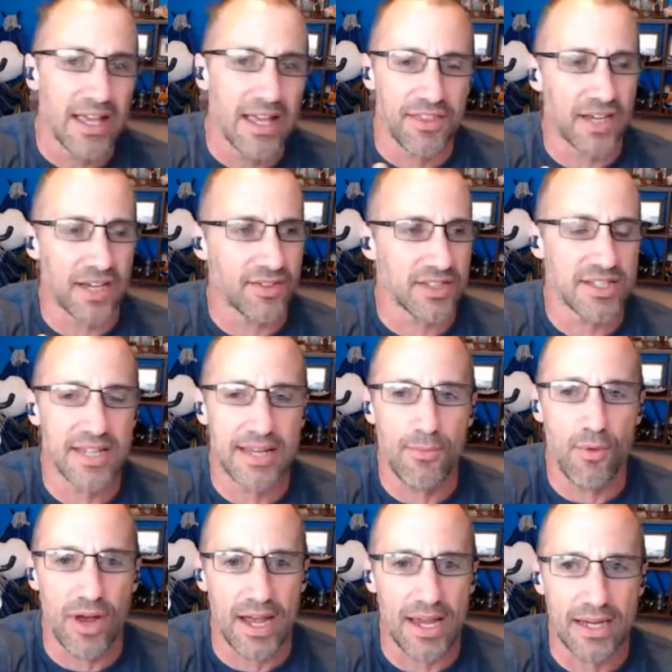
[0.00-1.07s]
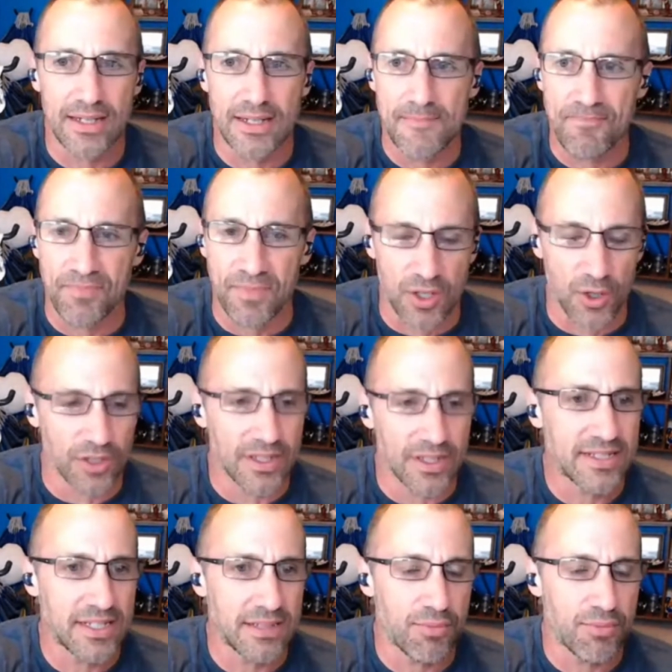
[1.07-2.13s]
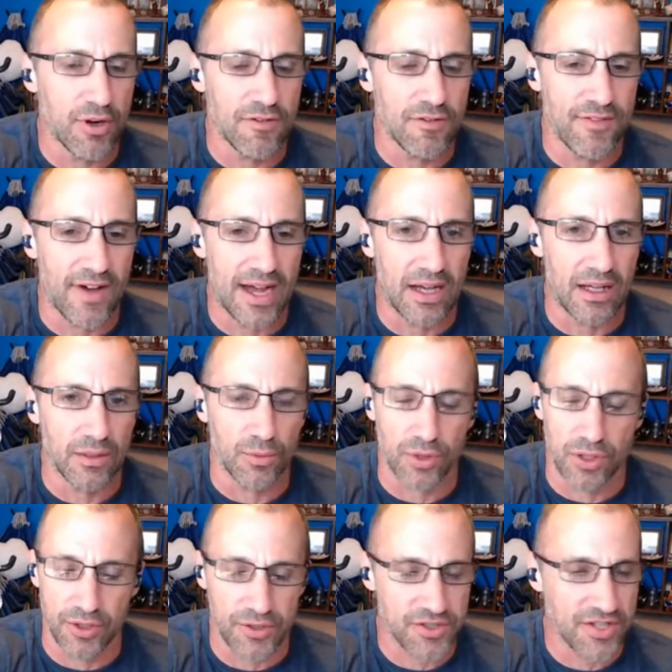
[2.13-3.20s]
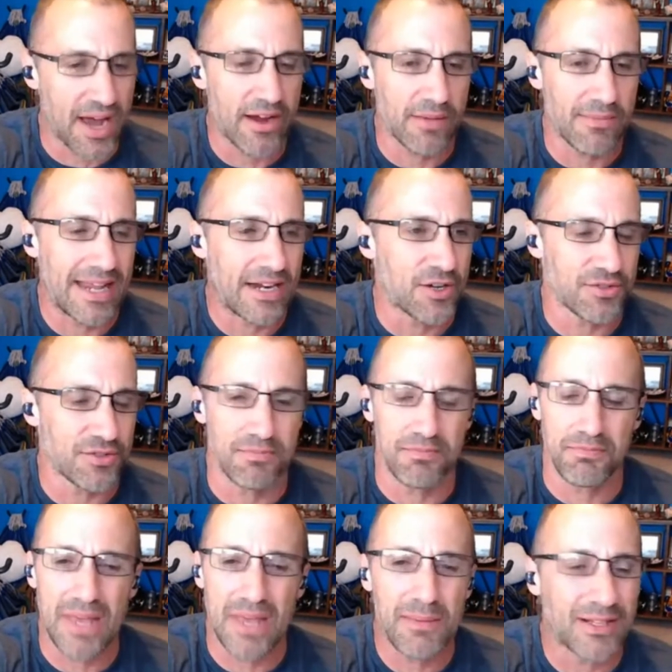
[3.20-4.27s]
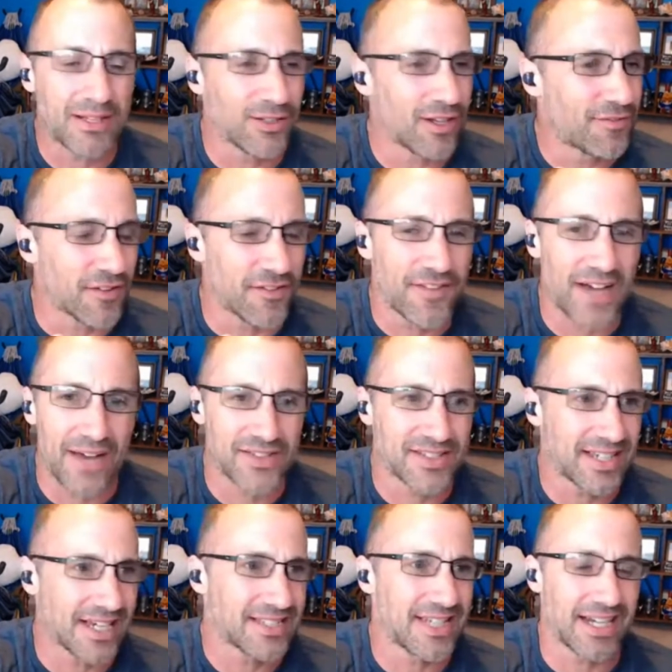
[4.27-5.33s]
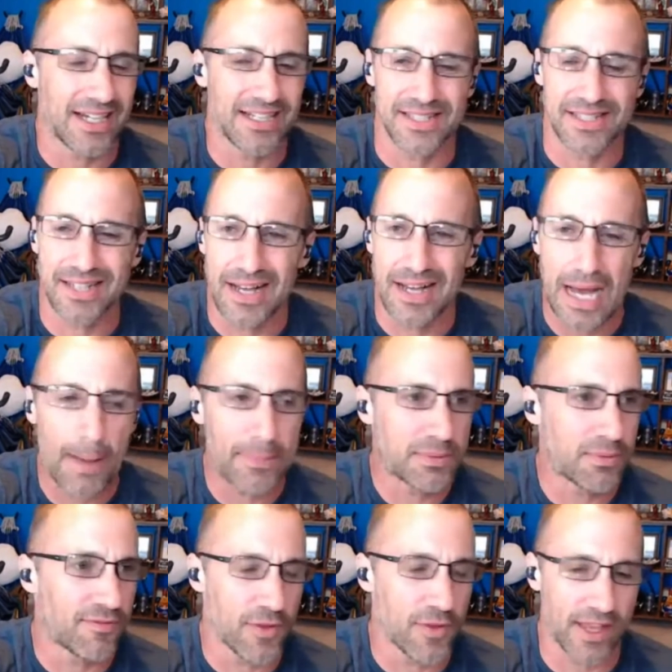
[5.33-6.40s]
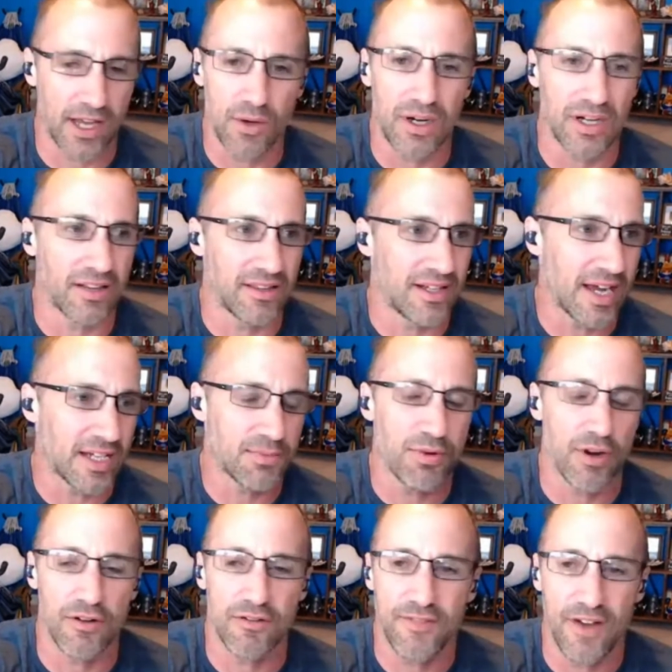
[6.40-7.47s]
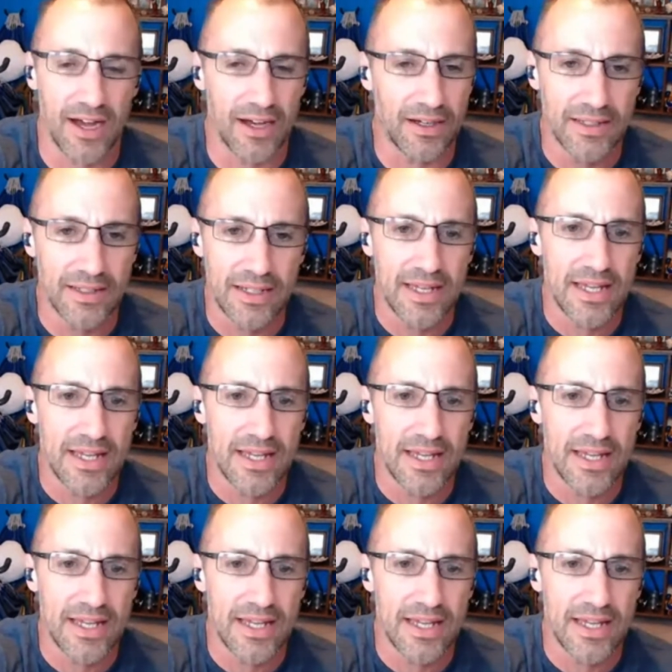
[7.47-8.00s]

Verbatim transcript: Think of it the same way. Your LinkedIn profile, recruiters, hiring managers maybe look for five, six seconds tops before they go on to the next profile.